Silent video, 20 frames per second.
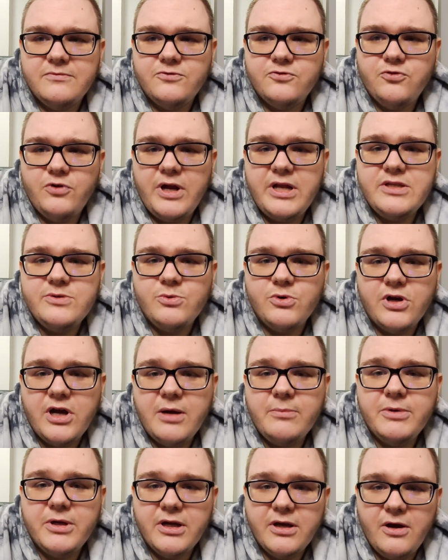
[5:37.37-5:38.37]
Friends will
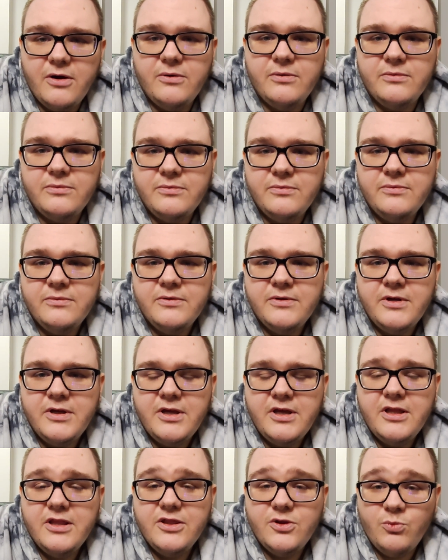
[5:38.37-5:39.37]
come and go.
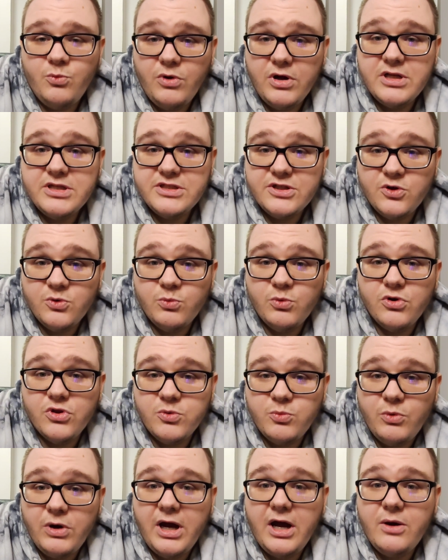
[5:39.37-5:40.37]
The ones that are
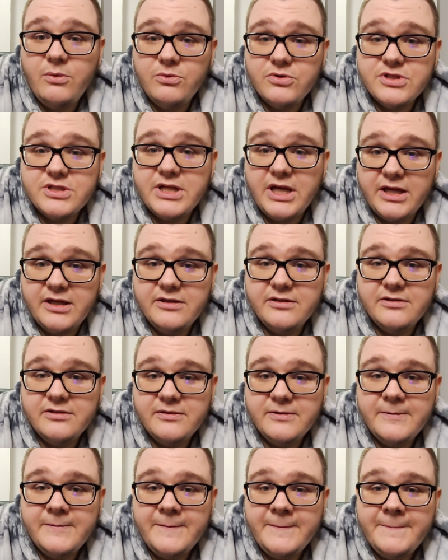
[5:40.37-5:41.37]
worthwhile will stay.
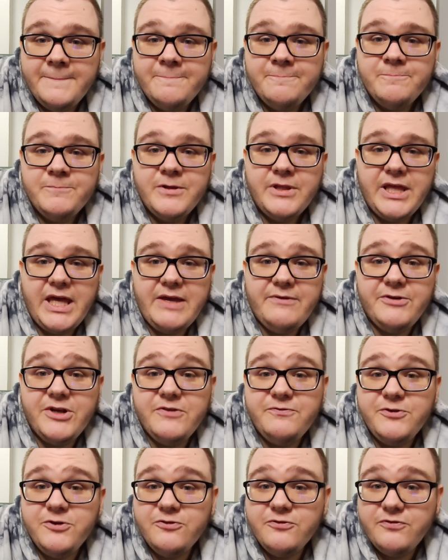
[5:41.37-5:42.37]
Even
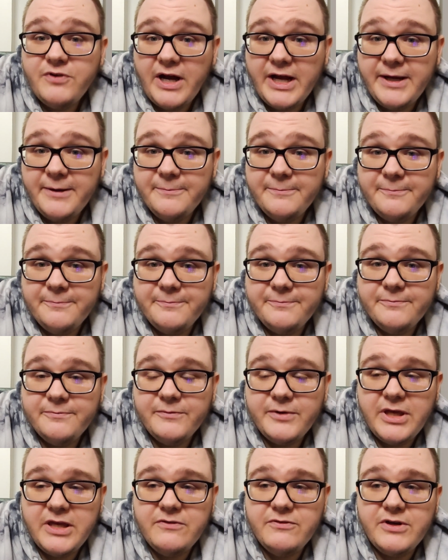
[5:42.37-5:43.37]
if you fight,
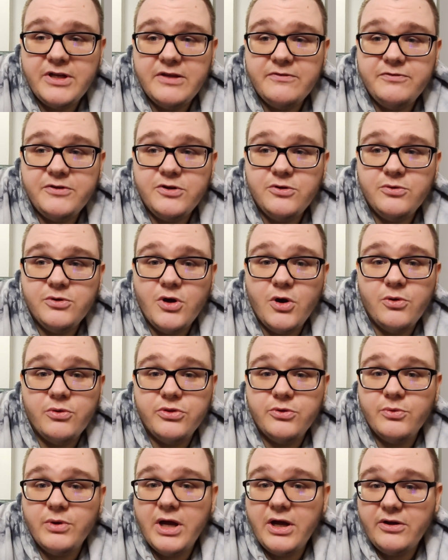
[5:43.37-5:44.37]
even if you go
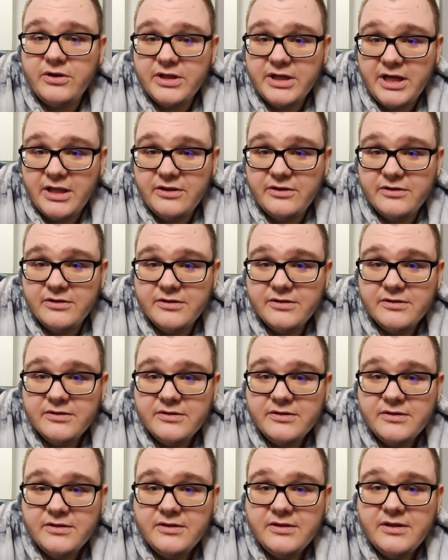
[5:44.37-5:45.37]
through hell together,
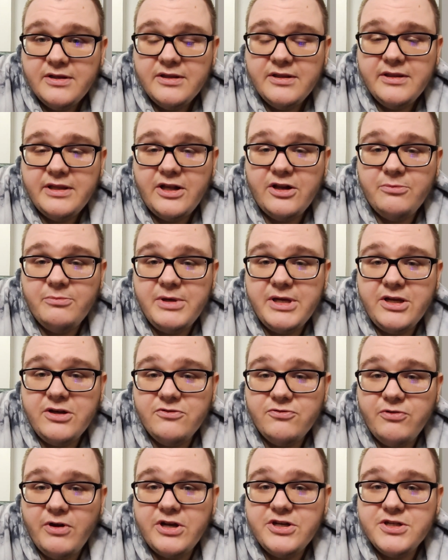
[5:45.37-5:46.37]
that'll make
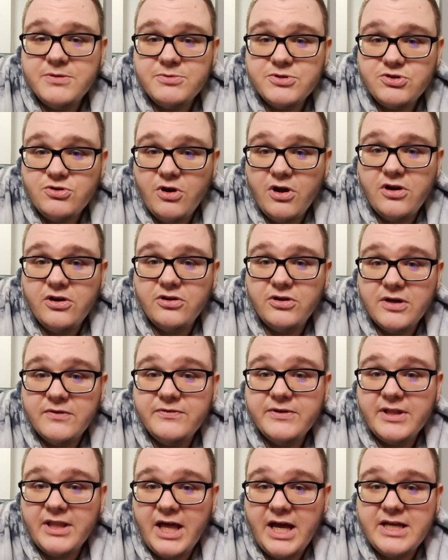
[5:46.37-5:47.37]
your friendship stronger
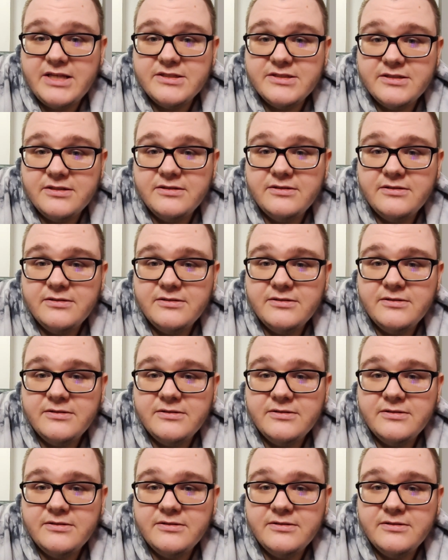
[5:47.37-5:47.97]
if it lasts.